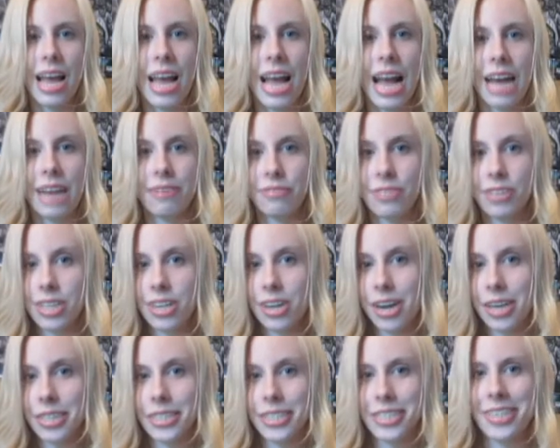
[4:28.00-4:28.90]
After the
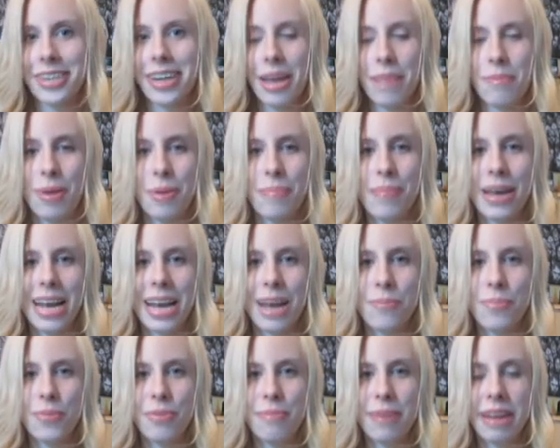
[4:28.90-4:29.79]
concert, I met back
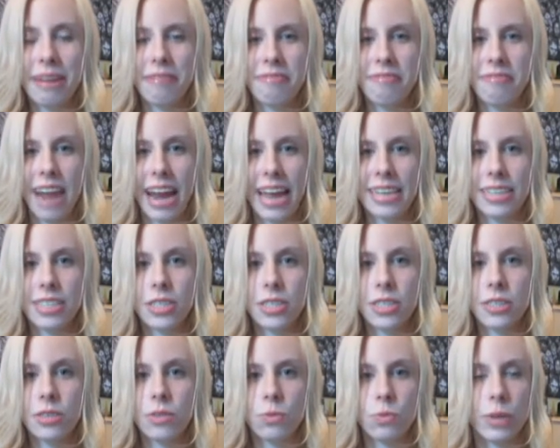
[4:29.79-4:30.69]
up with my
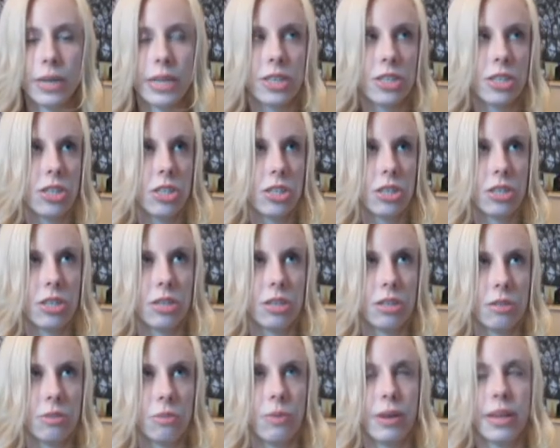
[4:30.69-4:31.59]
friends, which
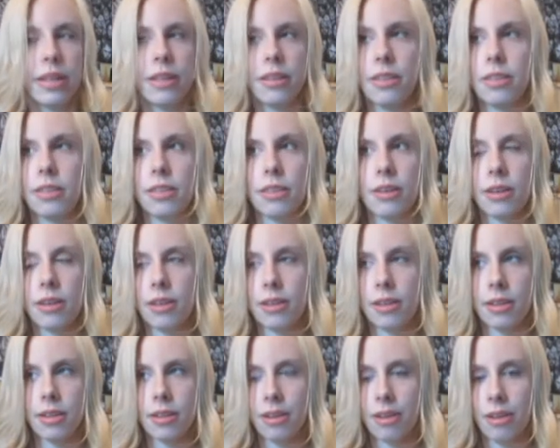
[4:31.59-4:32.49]
with
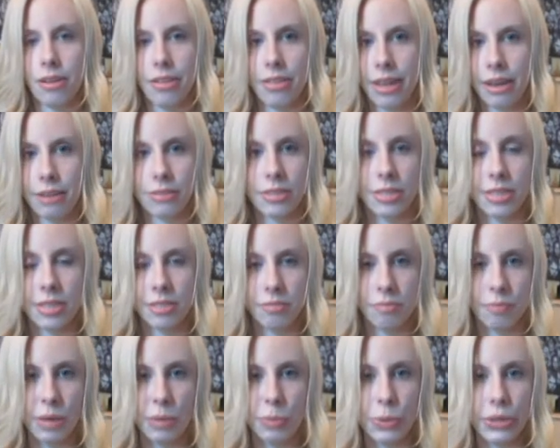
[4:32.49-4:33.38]
thousands
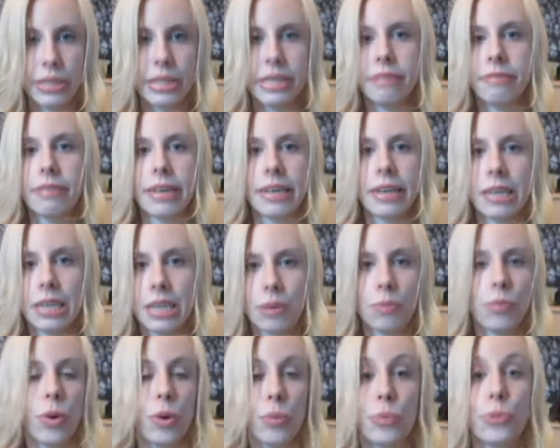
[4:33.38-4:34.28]
of people leaving
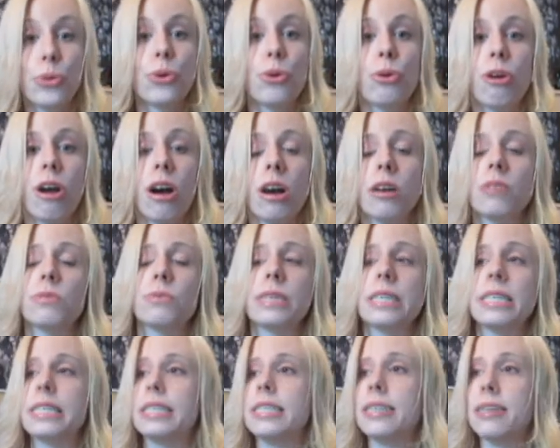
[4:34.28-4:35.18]
Nippon Budokan
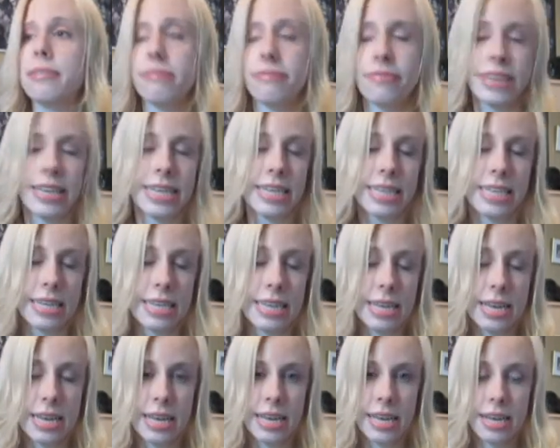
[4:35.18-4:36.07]
was a feat
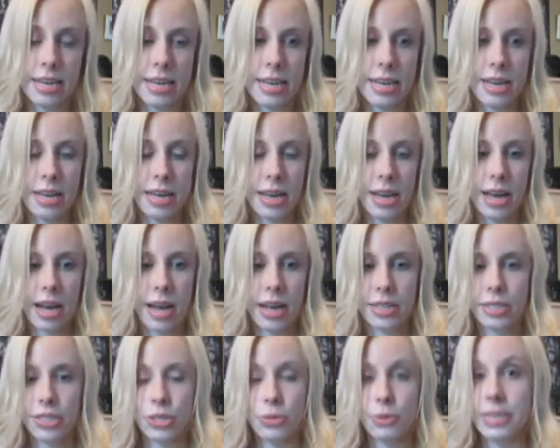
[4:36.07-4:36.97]

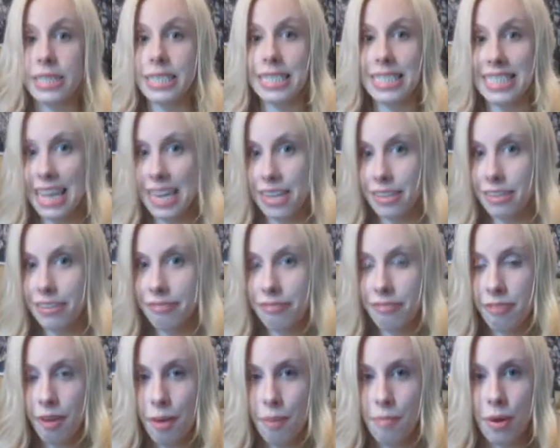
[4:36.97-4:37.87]
unto
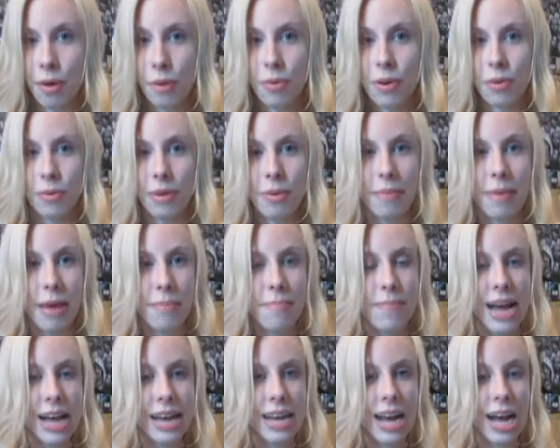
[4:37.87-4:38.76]
itself. But when we met
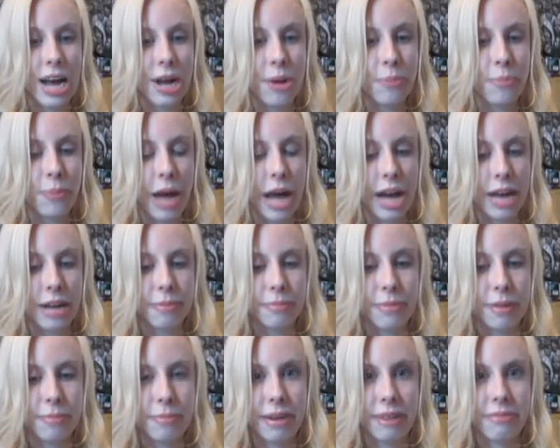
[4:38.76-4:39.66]
back up,
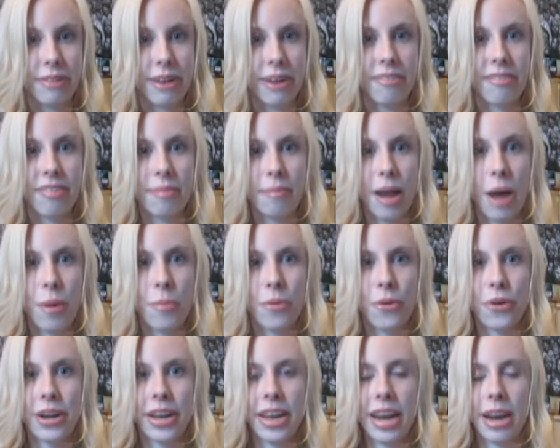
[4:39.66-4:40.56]
my friend from
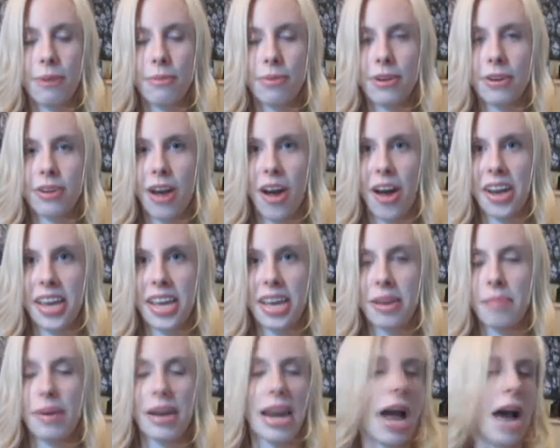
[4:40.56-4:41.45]
Aomori and I were talking
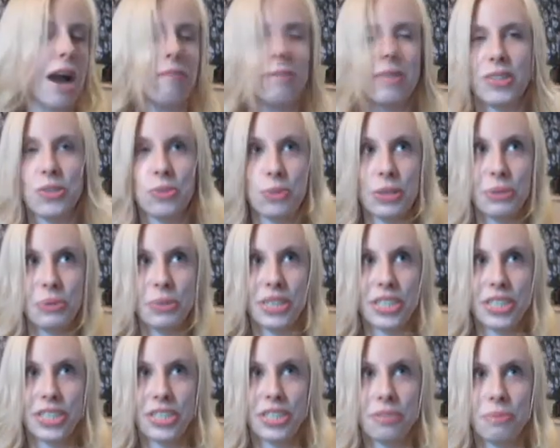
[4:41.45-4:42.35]
about how much we
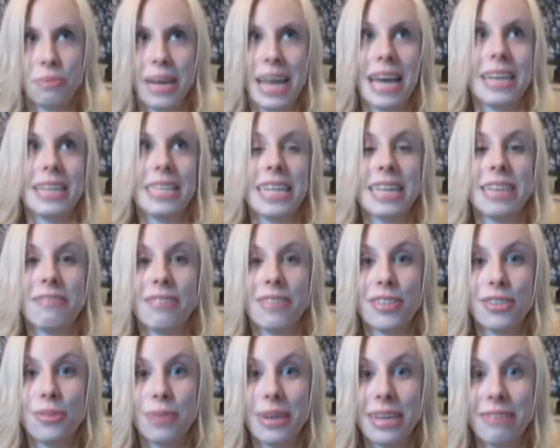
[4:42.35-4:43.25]
wish we had a ticket for
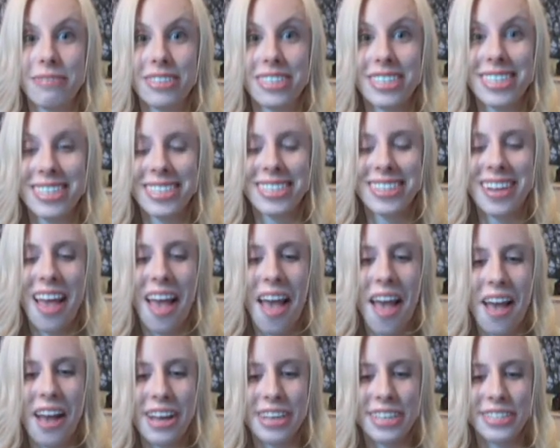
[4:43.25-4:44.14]
the 21st.
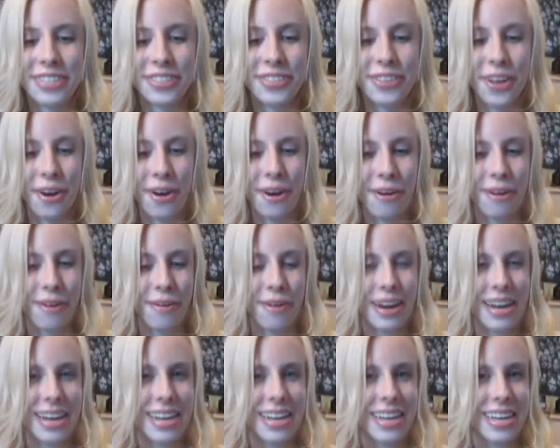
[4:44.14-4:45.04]

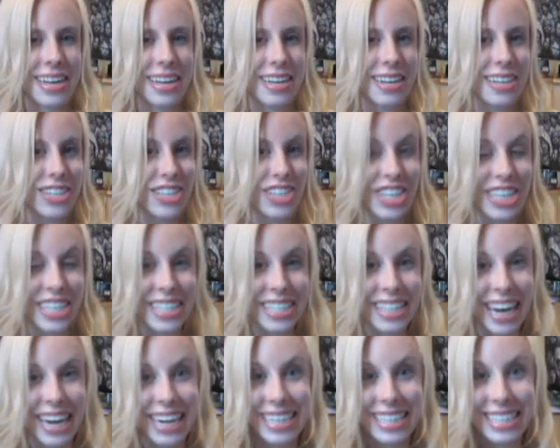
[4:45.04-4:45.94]
So she
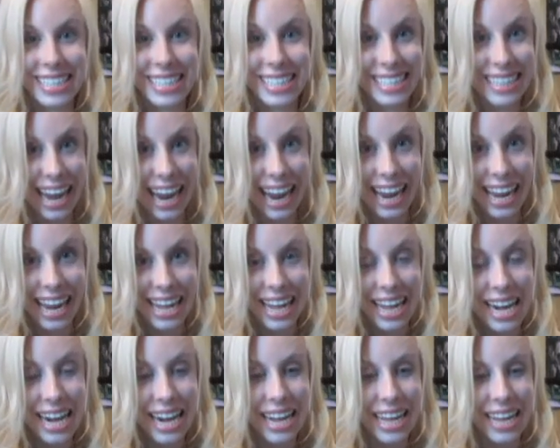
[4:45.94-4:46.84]
decided to stay,
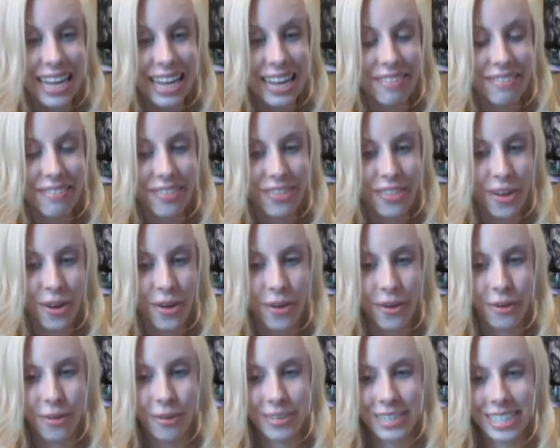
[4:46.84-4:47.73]
even
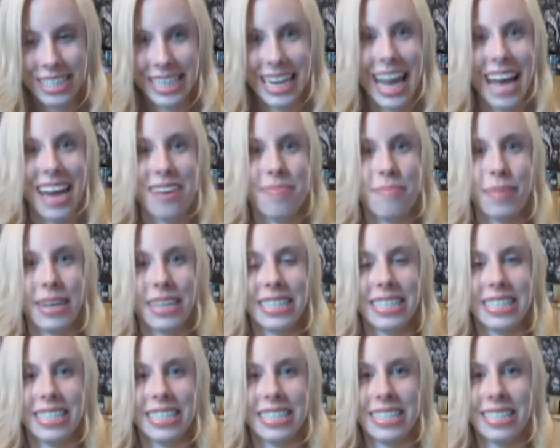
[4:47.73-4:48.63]
though she had a
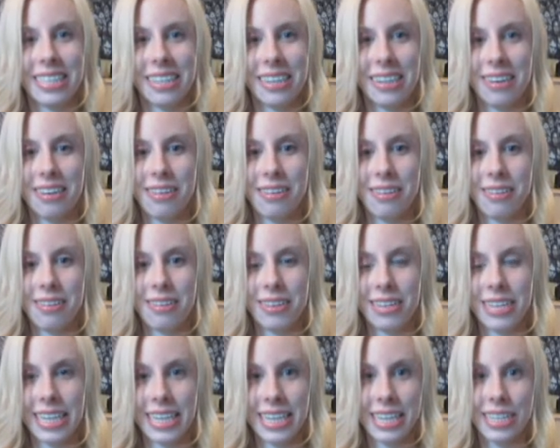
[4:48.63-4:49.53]
bus
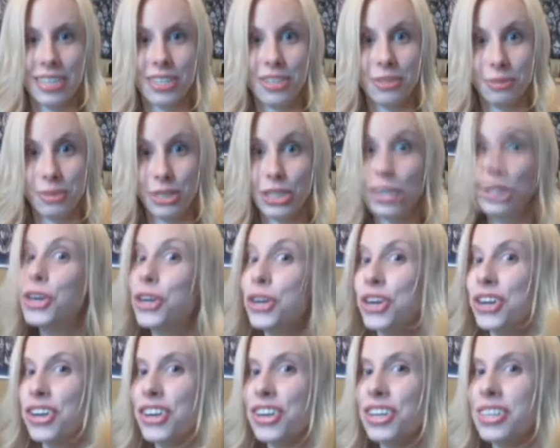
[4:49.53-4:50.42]
ticket to
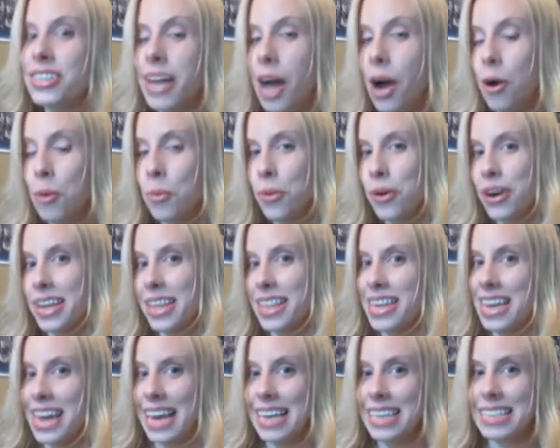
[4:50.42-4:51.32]
return to Aomori
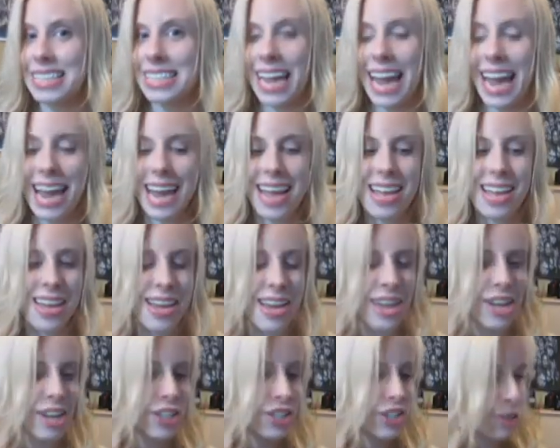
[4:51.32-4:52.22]
the next day.
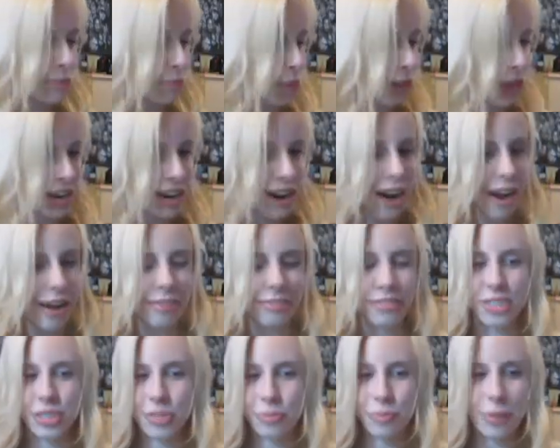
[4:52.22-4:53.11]
She put it off.
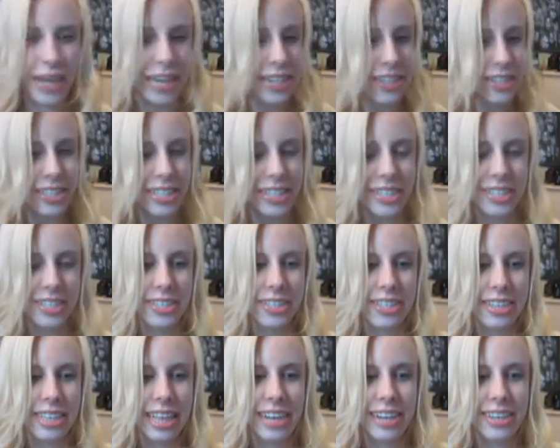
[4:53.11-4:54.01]
She begged her sister
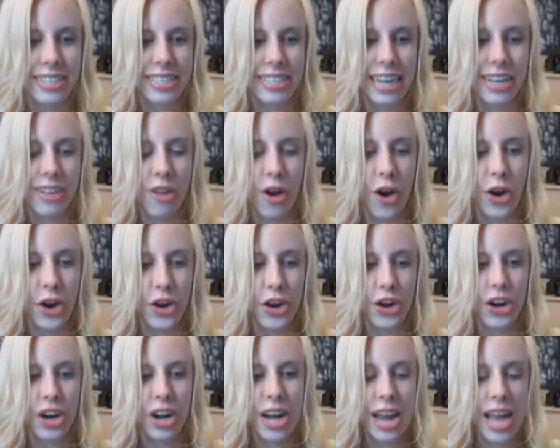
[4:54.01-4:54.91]
to let her stay
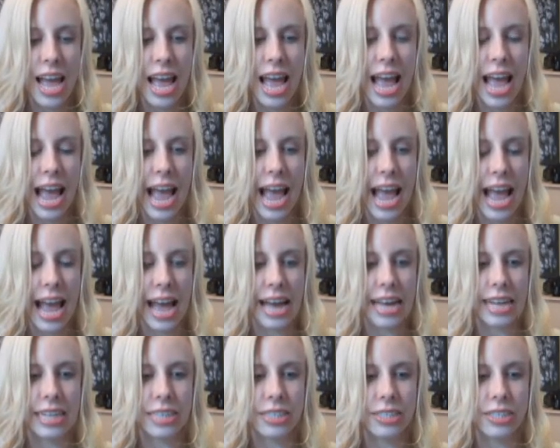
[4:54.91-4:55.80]
longer.
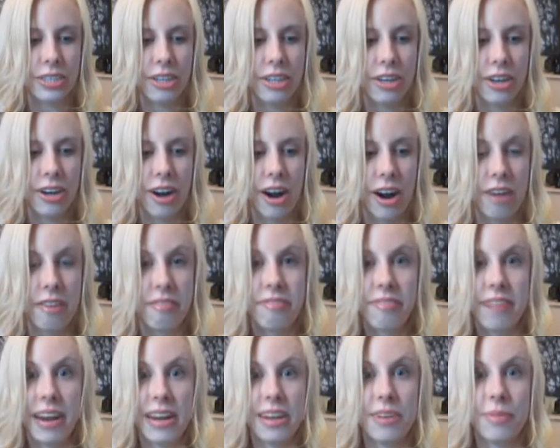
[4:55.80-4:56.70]
And our
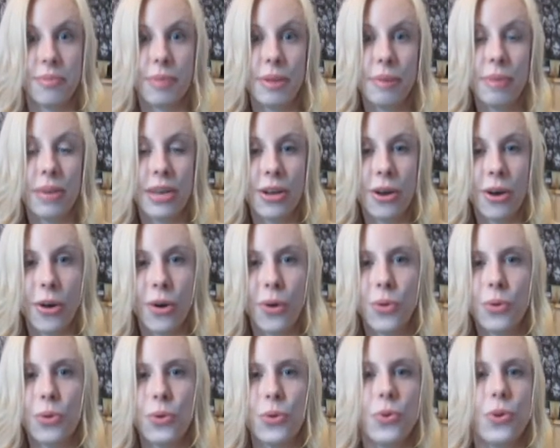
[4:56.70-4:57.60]
friend
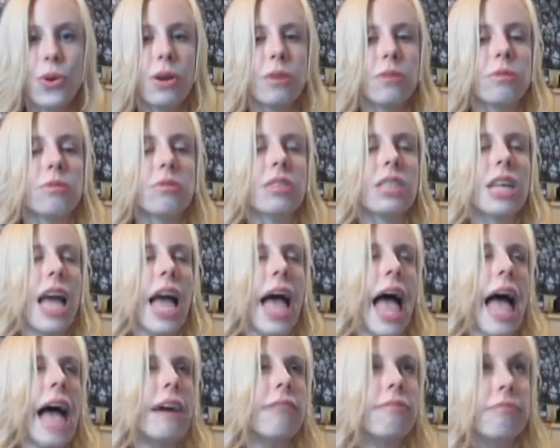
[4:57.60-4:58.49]
Mimiko, who knows
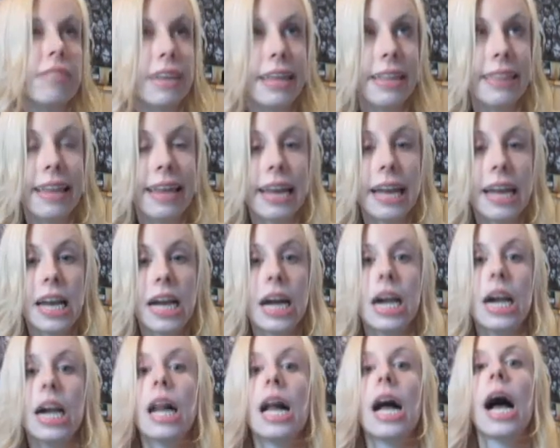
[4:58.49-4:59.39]

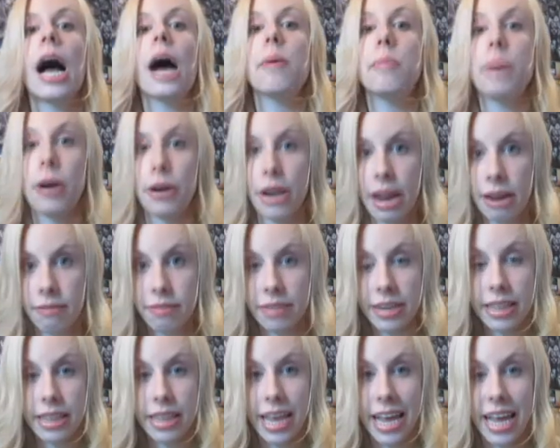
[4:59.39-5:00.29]
everything about
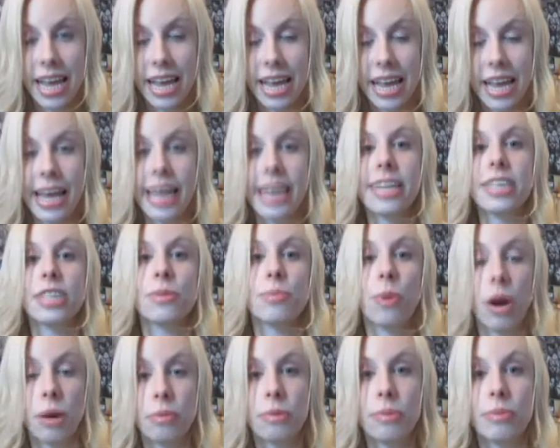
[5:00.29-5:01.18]
everything and is
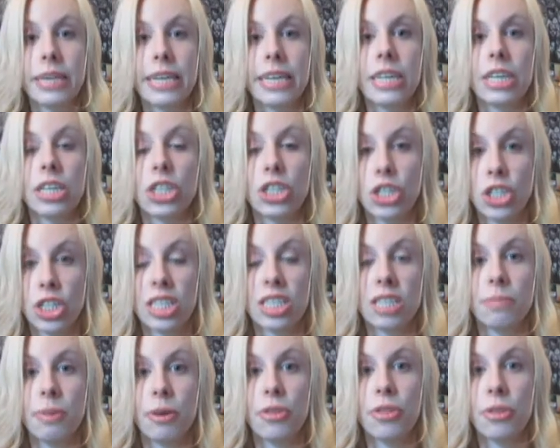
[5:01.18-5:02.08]
probably
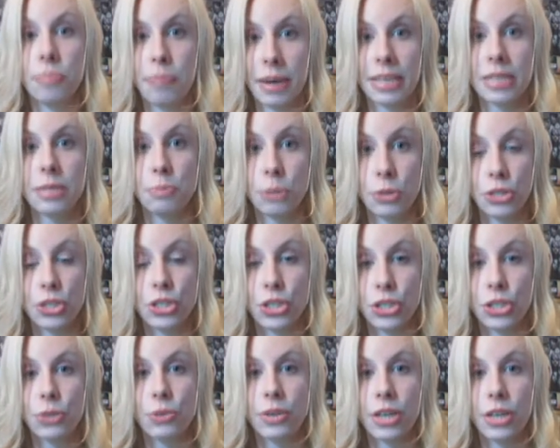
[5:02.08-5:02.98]
just about the best
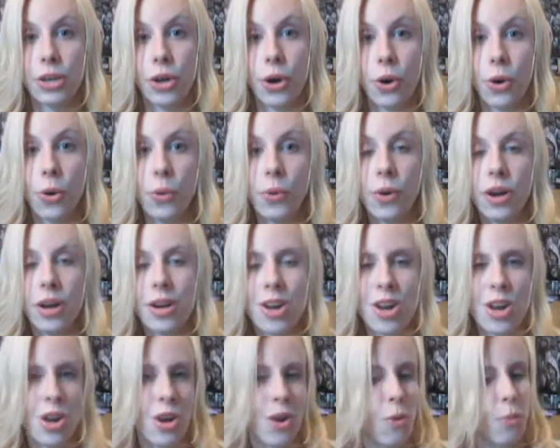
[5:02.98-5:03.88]
person you can know,
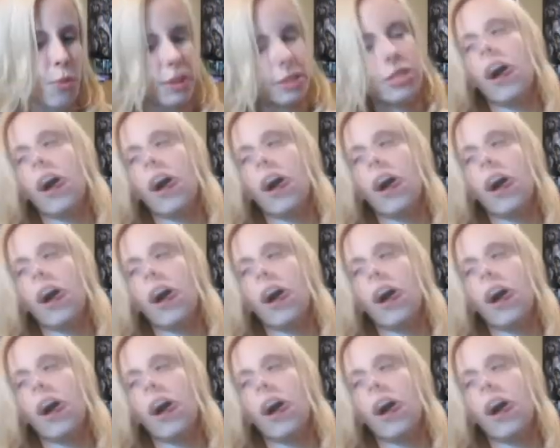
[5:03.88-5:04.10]
was